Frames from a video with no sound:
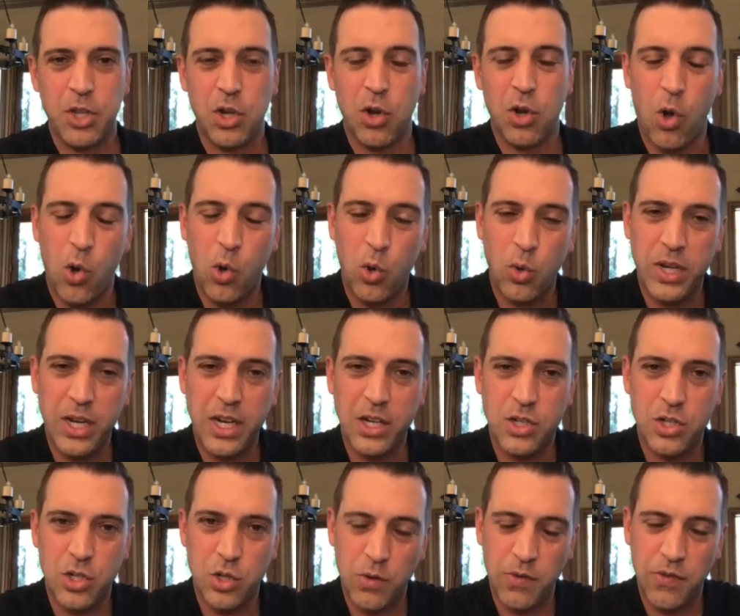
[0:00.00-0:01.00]

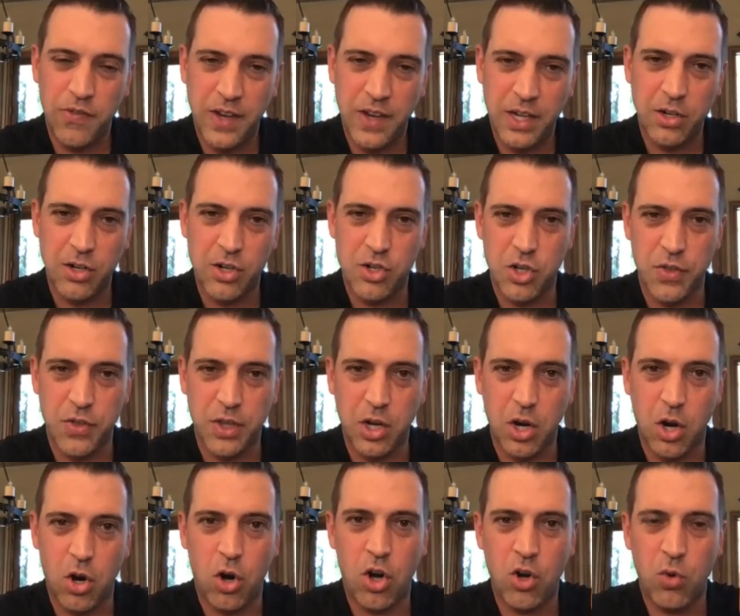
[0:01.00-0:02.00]
holding two fingers on the
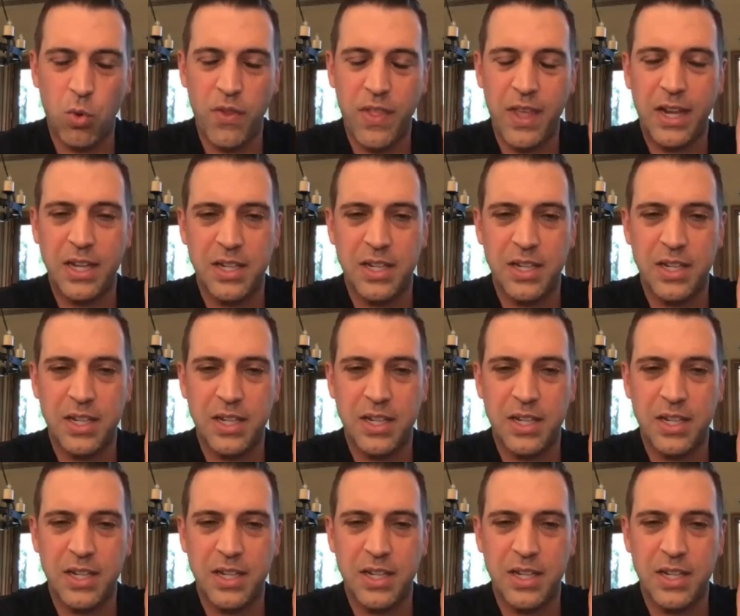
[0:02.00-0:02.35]
card where they